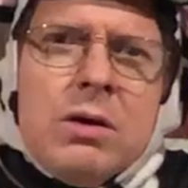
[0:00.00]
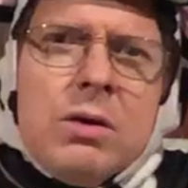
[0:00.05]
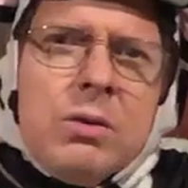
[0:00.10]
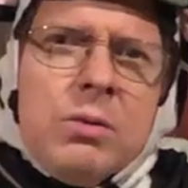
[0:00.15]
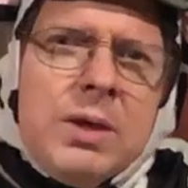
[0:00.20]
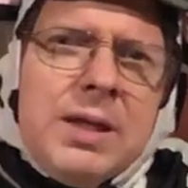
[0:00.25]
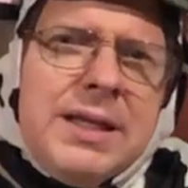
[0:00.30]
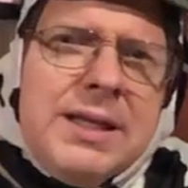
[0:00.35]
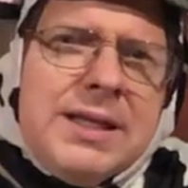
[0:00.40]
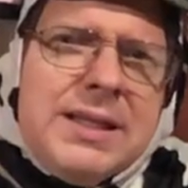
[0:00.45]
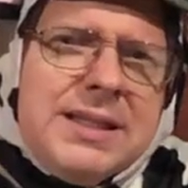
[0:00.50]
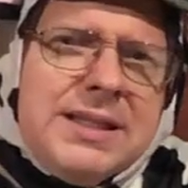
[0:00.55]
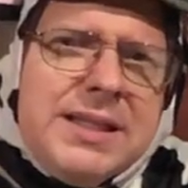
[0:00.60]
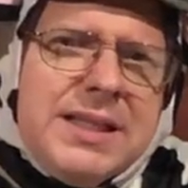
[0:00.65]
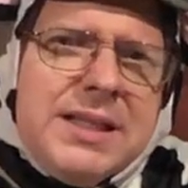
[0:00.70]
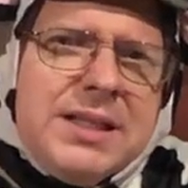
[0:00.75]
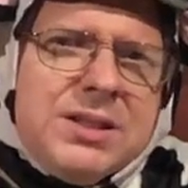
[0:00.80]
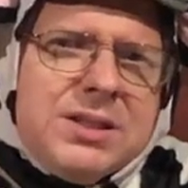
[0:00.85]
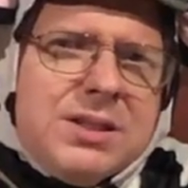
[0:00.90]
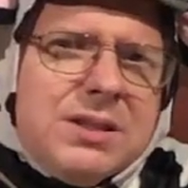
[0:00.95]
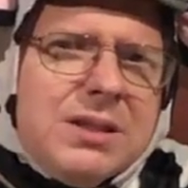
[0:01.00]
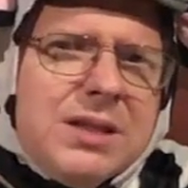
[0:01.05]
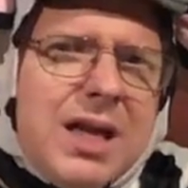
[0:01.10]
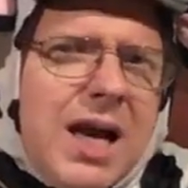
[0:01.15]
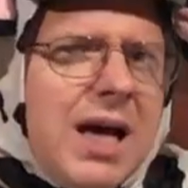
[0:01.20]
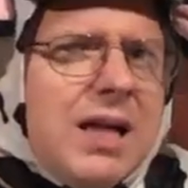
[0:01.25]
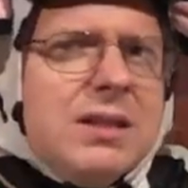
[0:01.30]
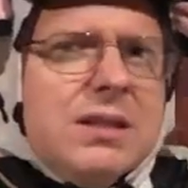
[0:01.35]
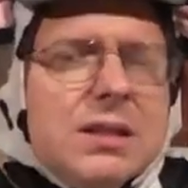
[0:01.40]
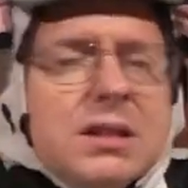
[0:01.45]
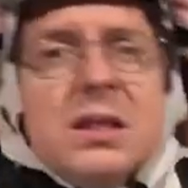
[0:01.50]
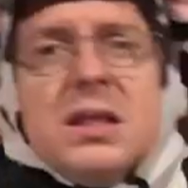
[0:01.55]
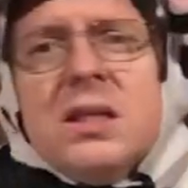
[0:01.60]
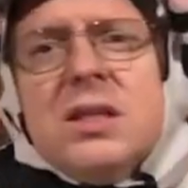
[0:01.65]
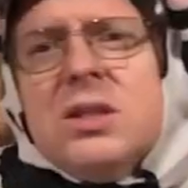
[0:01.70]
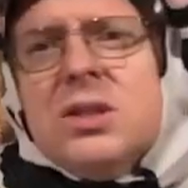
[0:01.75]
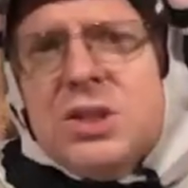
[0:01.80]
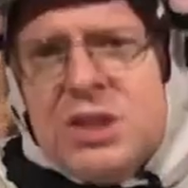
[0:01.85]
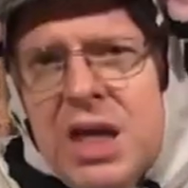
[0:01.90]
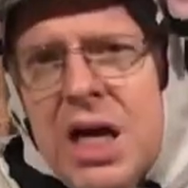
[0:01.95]
When the teacher got to
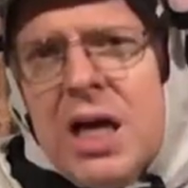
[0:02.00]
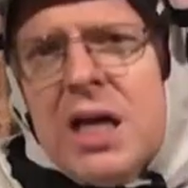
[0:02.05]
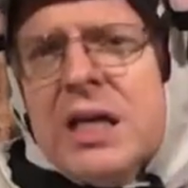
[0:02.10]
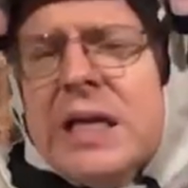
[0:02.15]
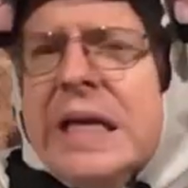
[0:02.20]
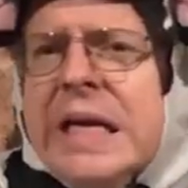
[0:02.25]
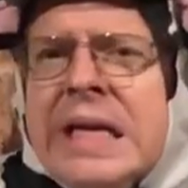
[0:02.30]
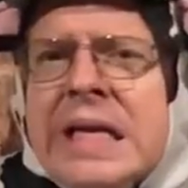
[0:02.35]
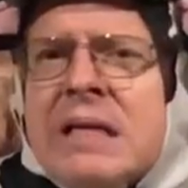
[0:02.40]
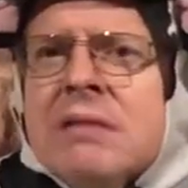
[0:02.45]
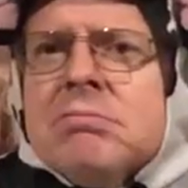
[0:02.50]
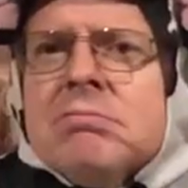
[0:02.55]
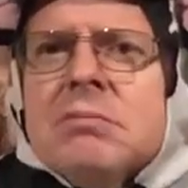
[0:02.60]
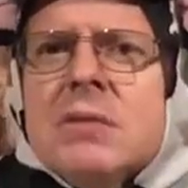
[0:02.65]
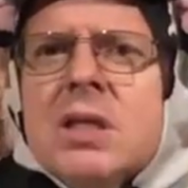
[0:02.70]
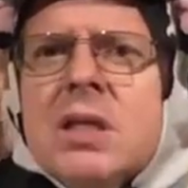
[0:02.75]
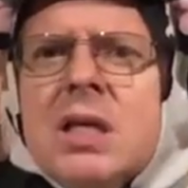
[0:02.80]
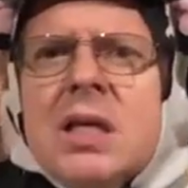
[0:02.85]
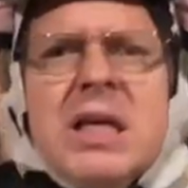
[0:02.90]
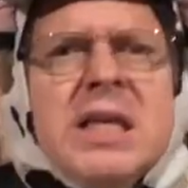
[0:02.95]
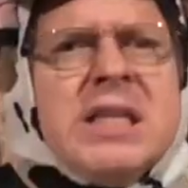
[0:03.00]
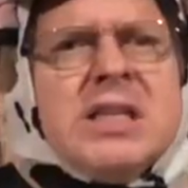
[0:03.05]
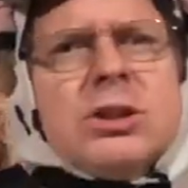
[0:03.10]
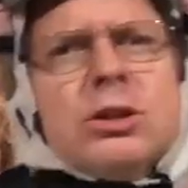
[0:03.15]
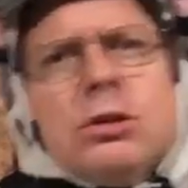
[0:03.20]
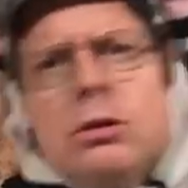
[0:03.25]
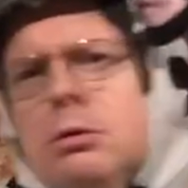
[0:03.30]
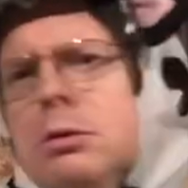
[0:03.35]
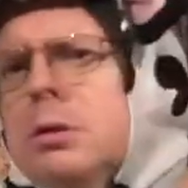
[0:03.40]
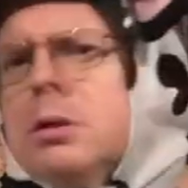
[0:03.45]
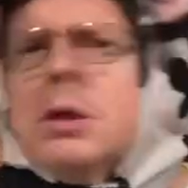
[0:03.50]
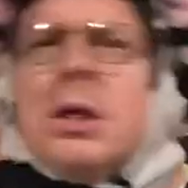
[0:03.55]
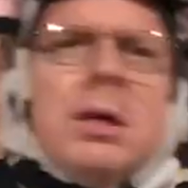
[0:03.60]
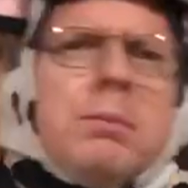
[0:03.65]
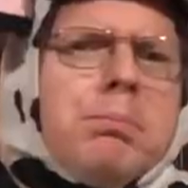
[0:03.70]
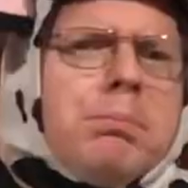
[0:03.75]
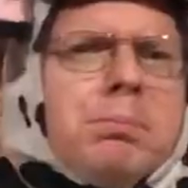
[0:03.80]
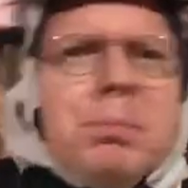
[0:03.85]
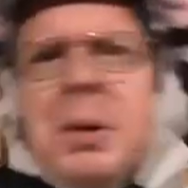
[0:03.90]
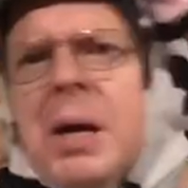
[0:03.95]
little Johhny, he stood
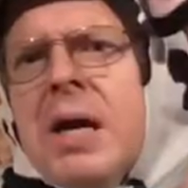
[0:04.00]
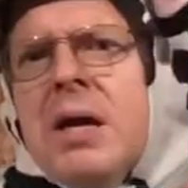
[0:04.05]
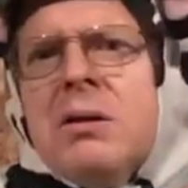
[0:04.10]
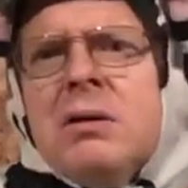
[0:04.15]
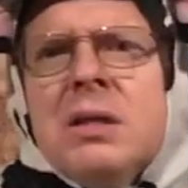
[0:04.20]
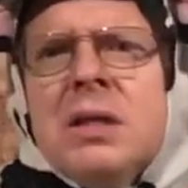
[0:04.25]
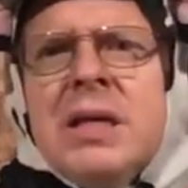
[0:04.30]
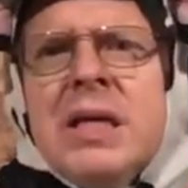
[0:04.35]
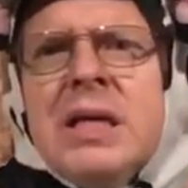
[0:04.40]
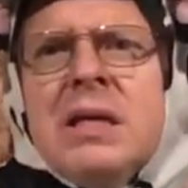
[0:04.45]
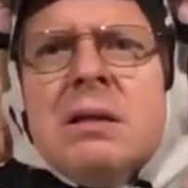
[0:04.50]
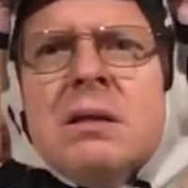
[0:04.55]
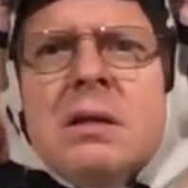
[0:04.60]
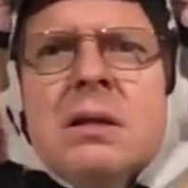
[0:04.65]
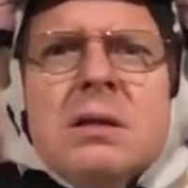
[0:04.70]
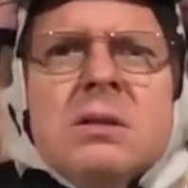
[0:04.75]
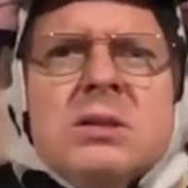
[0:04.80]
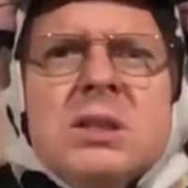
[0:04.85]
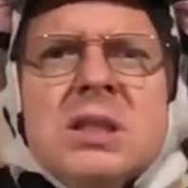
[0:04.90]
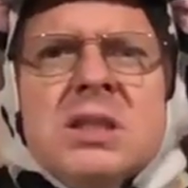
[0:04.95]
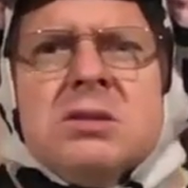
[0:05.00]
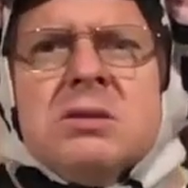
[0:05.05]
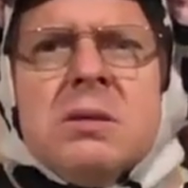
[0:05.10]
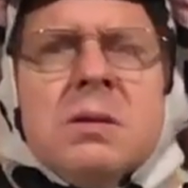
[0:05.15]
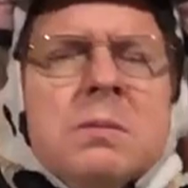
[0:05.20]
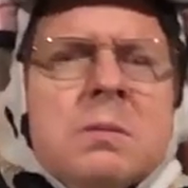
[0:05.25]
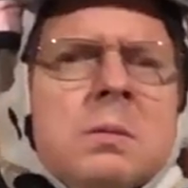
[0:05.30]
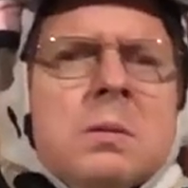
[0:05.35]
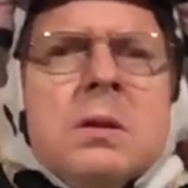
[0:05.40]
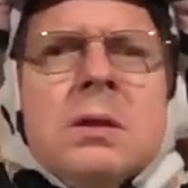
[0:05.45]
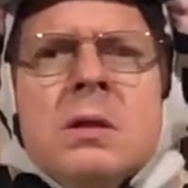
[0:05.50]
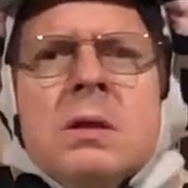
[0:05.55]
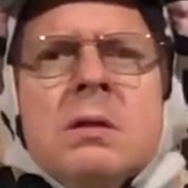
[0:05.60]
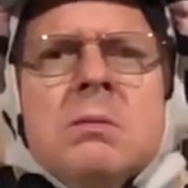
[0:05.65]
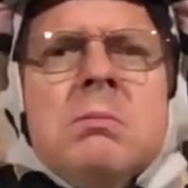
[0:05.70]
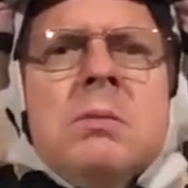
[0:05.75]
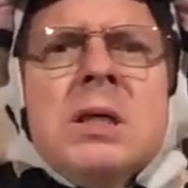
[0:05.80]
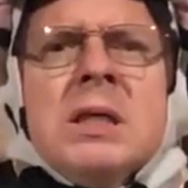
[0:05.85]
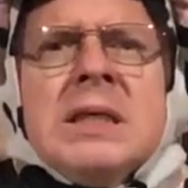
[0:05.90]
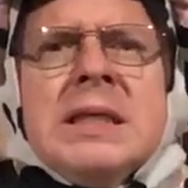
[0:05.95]
up proudly, says,
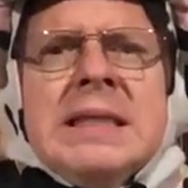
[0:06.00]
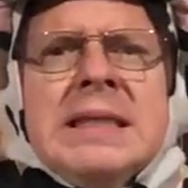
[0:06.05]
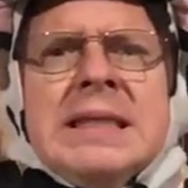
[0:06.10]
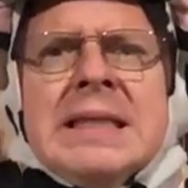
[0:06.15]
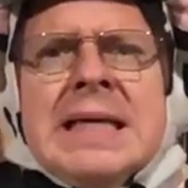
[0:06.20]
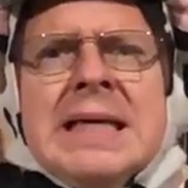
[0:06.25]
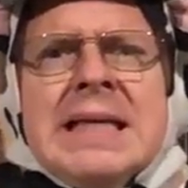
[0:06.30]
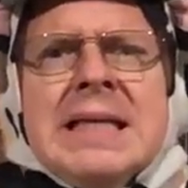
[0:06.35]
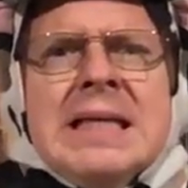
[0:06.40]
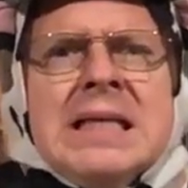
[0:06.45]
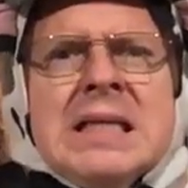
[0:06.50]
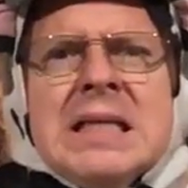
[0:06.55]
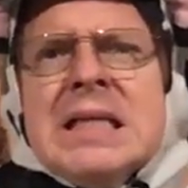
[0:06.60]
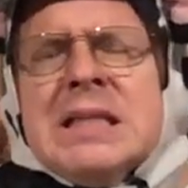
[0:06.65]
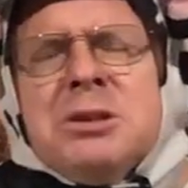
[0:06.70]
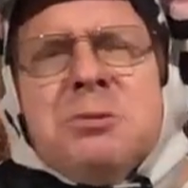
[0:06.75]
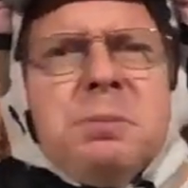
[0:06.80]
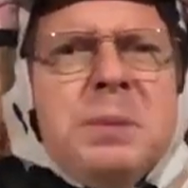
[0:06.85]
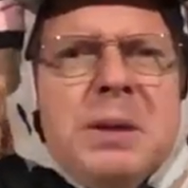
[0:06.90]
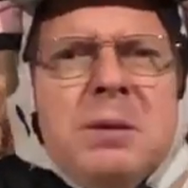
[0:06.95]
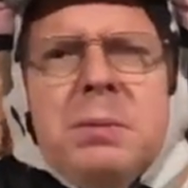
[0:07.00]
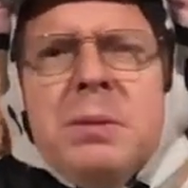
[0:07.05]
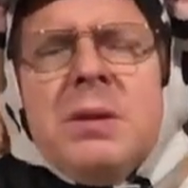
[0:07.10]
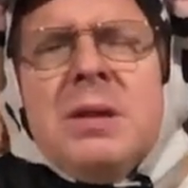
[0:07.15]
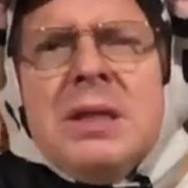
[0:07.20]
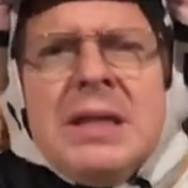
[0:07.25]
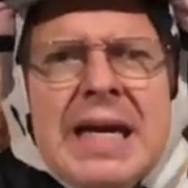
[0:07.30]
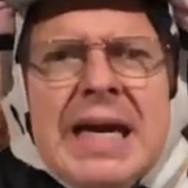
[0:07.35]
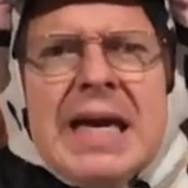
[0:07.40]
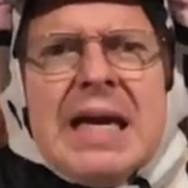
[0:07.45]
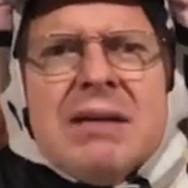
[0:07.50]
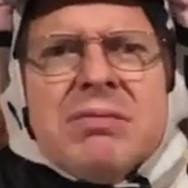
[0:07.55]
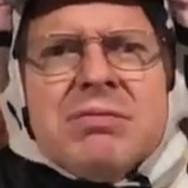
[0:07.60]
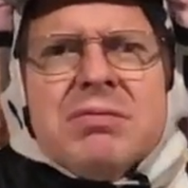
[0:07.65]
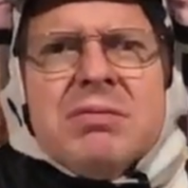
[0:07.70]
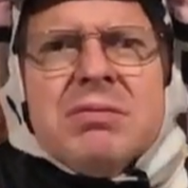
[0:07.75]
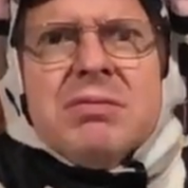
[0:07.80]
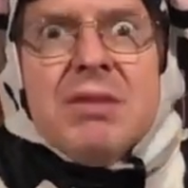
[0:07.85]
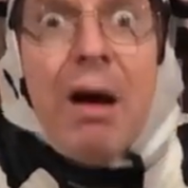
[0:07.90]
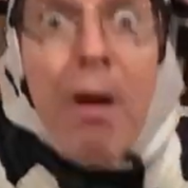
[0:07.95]
"My dad cuts people in half."
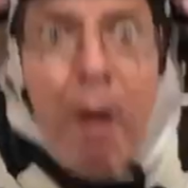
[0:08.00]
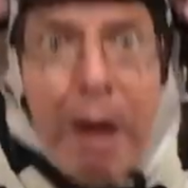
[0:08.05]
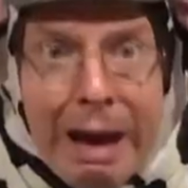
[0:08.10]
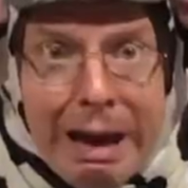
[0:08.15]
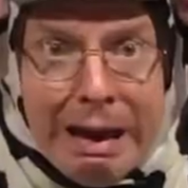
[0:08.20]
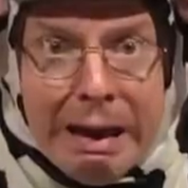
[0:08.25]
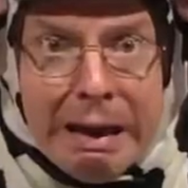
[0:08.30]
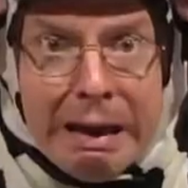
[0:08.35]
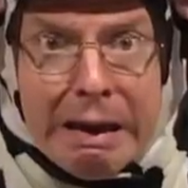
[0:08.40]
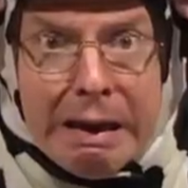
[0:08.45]
Oh,